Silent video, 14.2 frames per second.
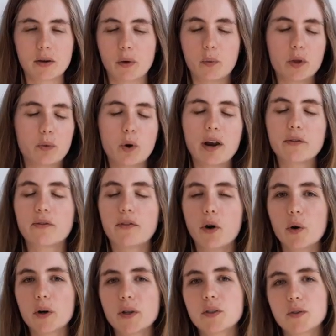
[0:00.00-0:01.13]
with one
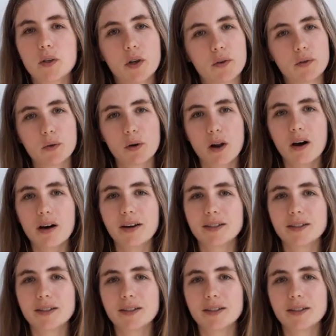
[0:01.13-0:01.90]
focus, food law,